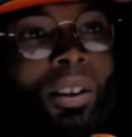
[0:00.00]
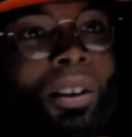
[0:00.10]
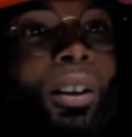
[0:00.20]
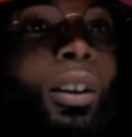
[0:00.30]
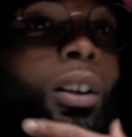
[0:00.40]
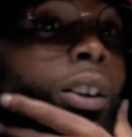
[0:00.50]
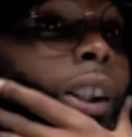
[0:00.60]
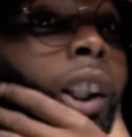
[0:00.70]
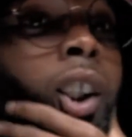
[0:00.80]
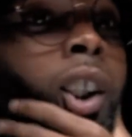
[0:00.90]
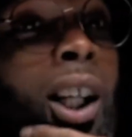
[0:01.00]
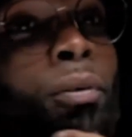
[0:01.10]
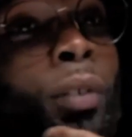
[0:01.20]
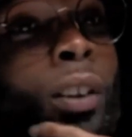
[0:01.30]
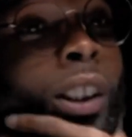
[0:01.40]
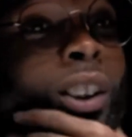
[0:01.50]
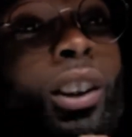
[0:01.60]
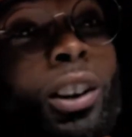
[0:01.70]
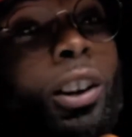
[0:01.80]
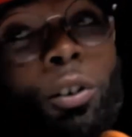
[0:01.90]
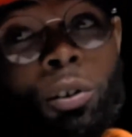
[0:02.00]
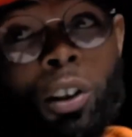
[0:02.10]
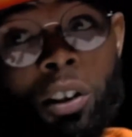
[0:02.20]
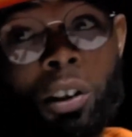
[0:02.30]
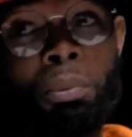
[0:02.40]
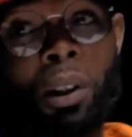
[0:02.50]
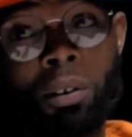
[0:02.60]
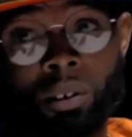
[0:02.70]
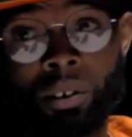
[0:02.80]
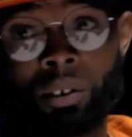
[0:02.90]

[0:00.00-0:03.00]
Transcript: He's telling us. Yeah, because I really did the shit you talking about. Yeah.